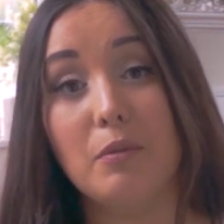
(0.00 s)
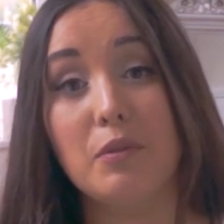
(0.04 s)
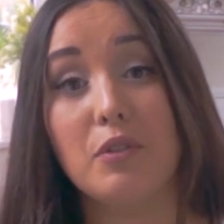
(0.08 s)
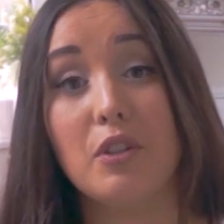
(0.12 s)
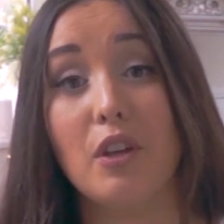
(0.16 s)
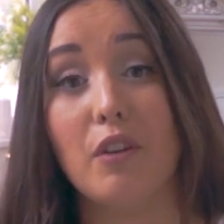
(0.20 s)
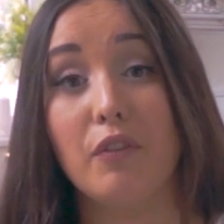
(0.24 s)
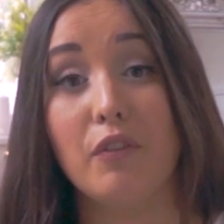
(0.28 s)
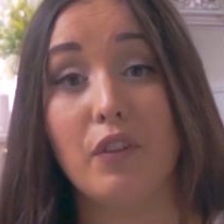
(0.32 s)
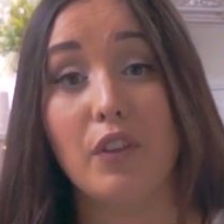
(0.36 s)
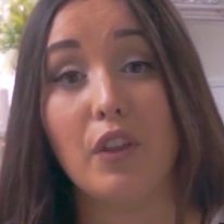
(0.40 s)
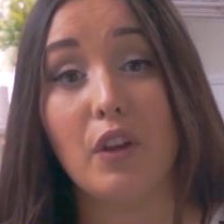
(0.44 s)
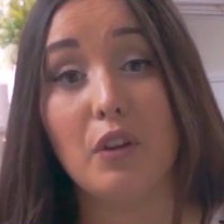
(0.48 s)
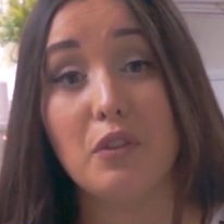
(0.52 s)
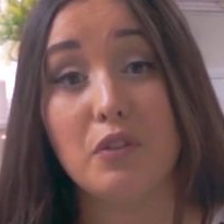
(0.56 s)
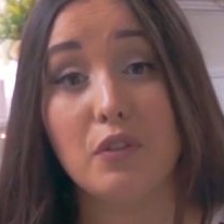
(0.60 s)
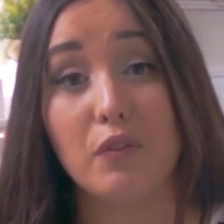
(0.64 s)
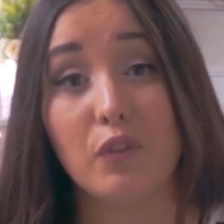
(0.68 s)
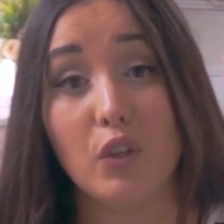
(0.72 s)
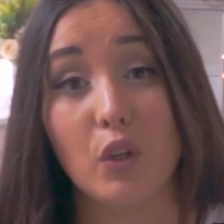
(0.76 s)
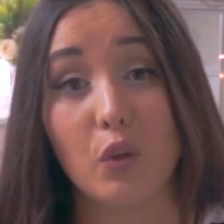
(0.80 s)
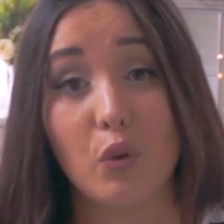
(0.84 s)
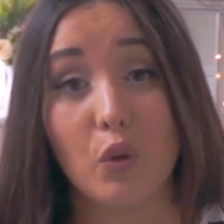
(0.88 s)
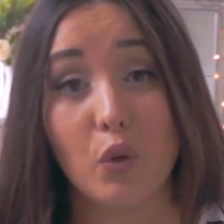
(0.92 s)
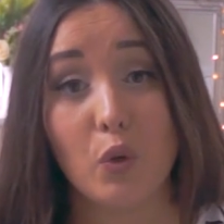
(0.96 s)
so for those of
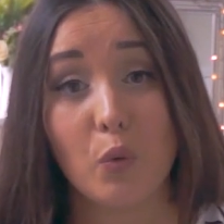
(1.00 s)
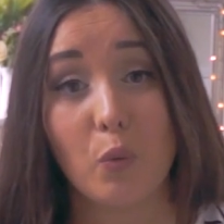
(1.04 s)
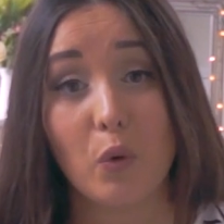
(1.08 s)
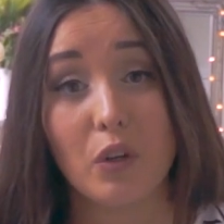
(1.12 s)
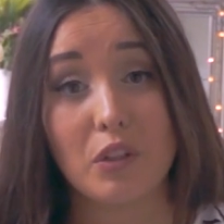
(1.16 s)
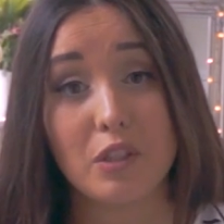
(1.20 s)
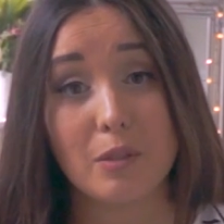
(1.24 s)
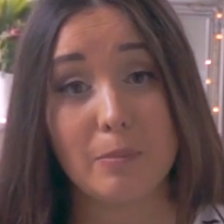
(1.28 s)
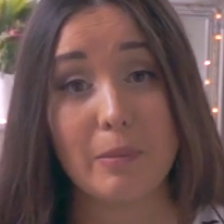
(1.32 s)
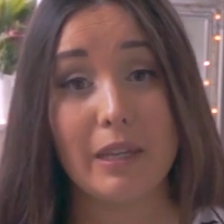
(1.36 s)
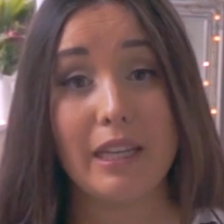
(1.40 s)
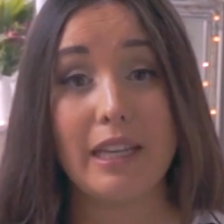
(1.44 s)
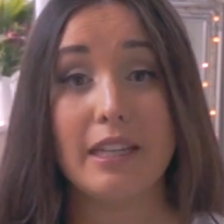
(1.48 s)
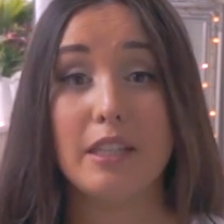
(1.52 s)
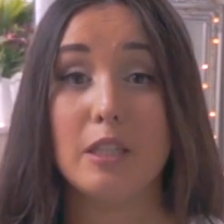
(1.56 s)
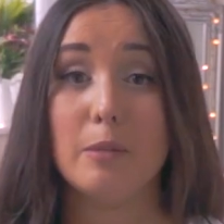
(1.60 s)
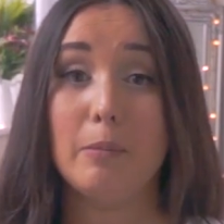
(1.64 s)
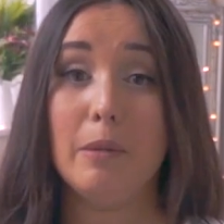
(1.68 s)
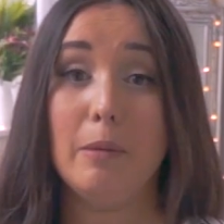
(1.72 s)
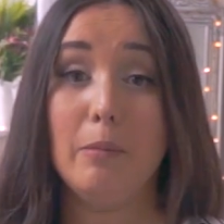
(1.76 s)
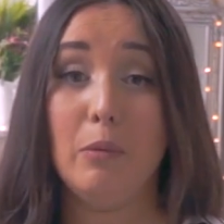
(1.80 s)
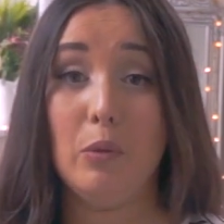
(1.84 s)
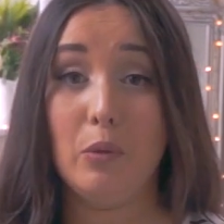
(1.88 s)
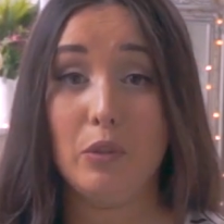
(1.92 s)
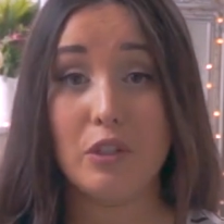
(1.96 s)
you who want to be a little
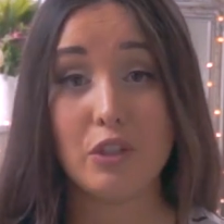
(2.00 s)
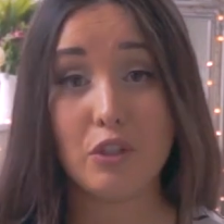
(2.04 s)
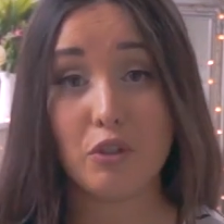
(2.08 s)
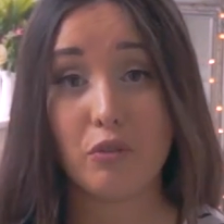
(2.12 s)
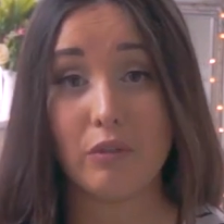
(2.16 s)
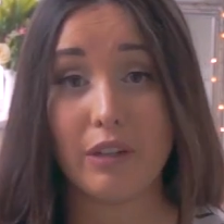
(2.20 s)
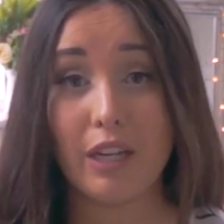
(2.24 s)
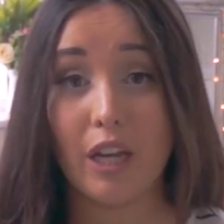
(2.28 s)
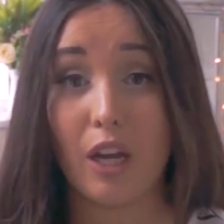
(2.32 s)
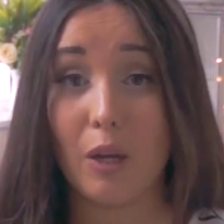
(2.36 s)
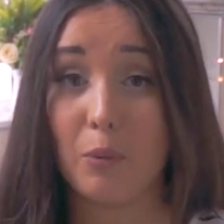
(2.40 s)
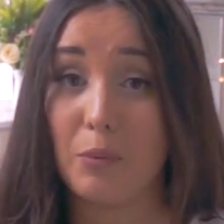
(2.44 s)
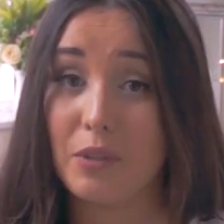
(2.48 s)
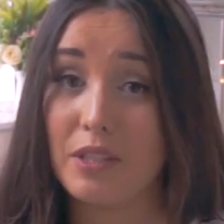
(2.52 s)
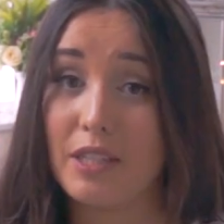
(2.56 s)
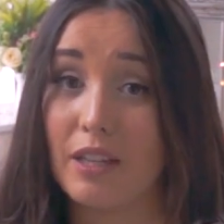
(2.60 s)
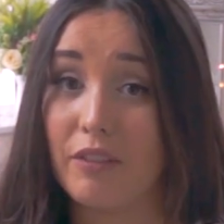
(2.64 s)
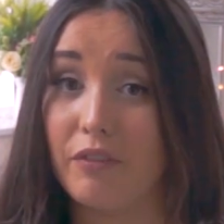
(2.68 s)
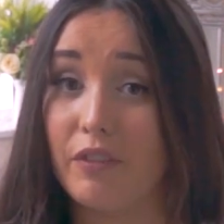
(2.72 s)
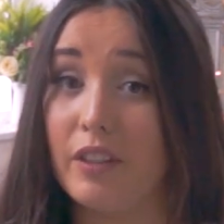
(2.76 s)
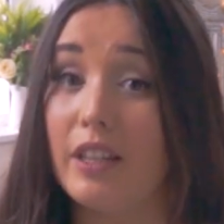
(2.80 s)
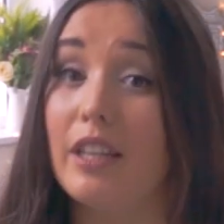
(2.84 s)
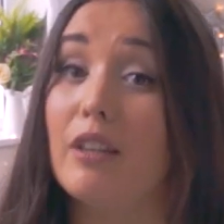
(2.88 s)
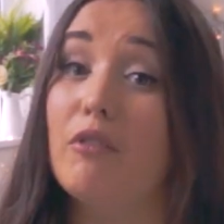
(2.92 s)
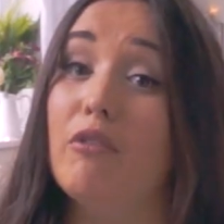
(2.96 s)
bit more discreet, I would
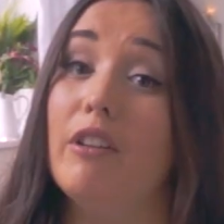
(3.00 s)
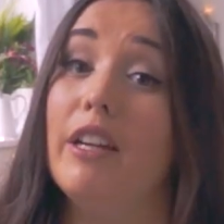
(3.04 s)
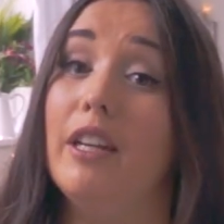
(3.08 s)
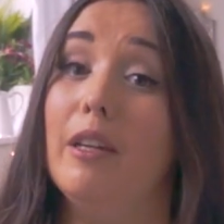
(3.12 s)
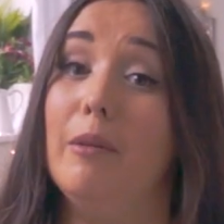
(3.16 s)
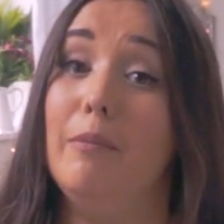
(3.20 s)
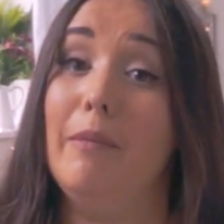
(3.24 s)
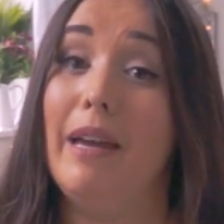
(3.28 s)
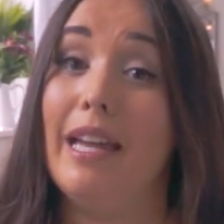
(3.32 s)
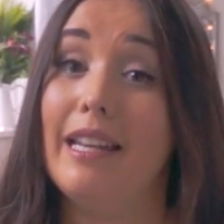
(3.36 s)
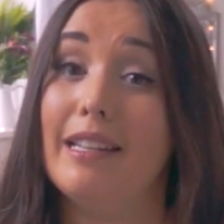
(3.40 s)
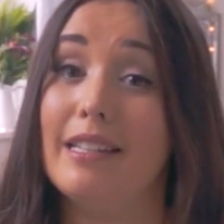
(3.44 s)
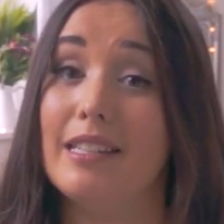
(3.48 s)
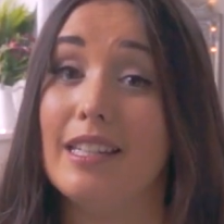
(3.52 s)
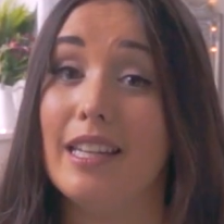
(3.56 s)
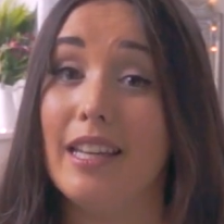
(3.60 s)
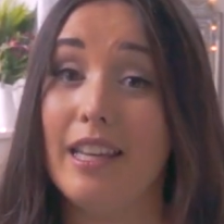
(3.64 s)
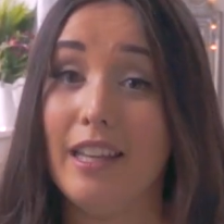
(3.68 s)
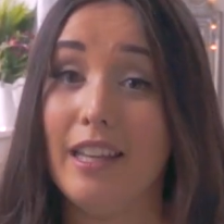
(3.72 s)
definitely recommend